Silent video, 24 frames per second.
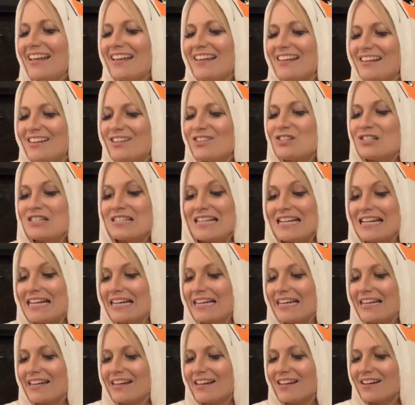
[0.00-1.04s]
You
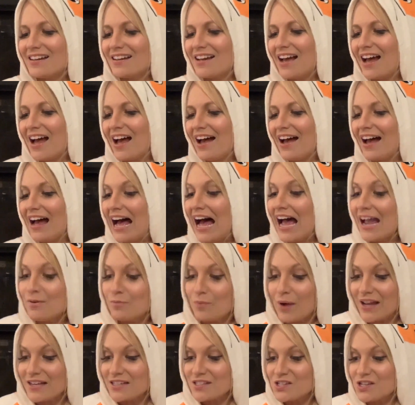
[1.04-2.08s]
see, I
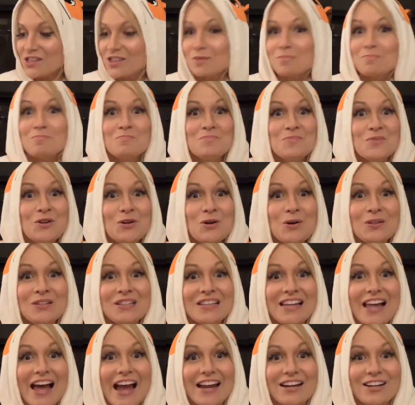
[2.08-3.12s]
went to the
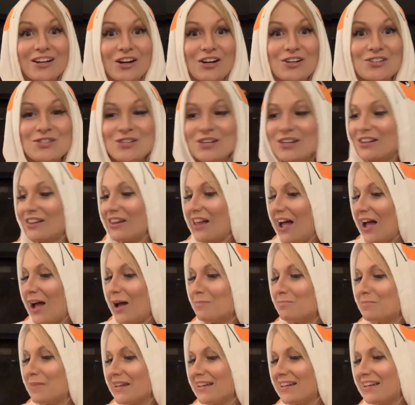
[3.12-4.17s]
Moonlighters
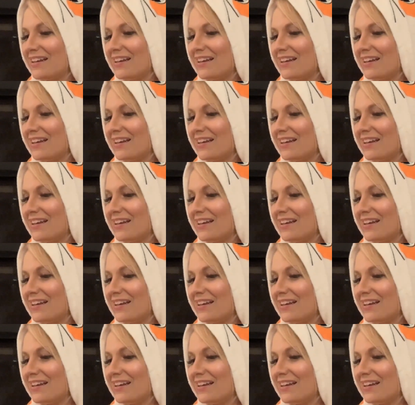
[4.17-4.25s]
Club.